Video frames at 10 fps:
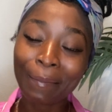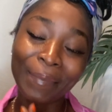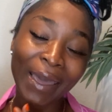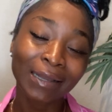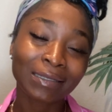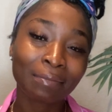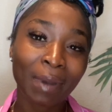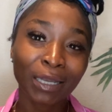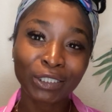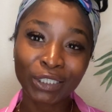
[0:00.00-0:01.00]
back to
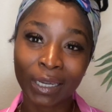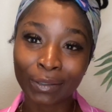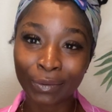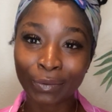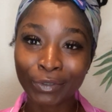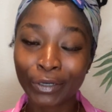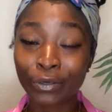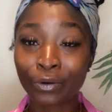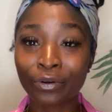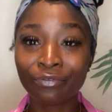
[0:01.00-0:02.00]
my channel. Your
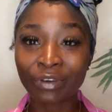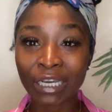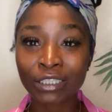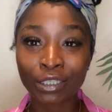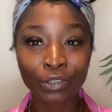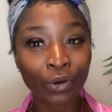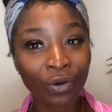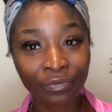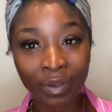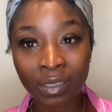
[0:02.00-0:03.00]
girl Fashion
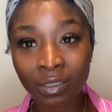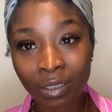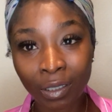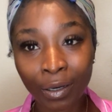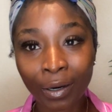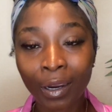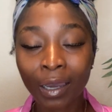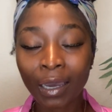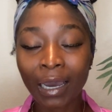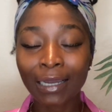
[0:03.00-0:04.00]
Dollface here.
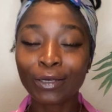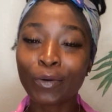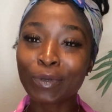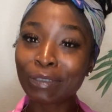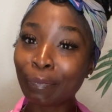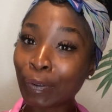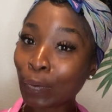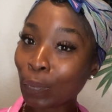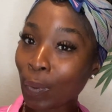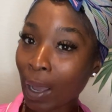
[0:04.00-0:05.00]
I know it's been
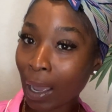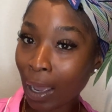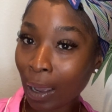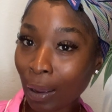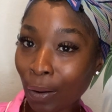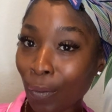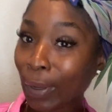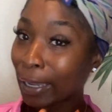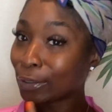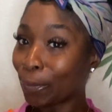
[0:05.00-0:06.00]
a while.
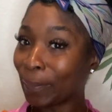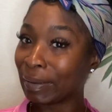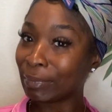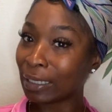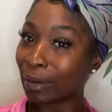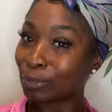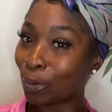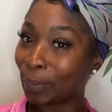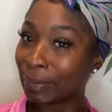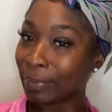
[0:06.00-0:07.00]
Okay, don't beat me up.
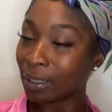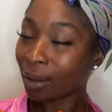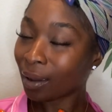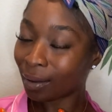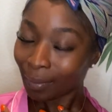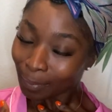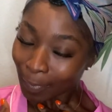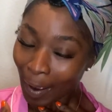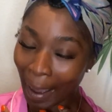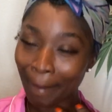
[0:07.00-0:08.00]
Don't beat me up.
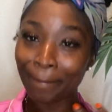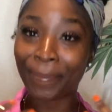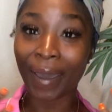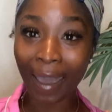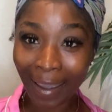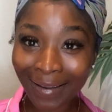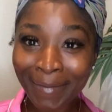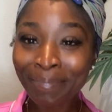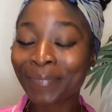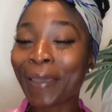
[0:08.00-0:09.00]
I'm back
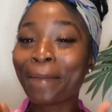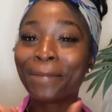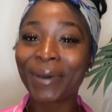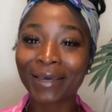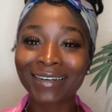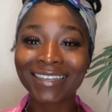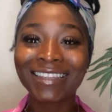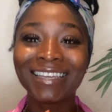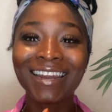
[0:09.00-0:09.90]
and better than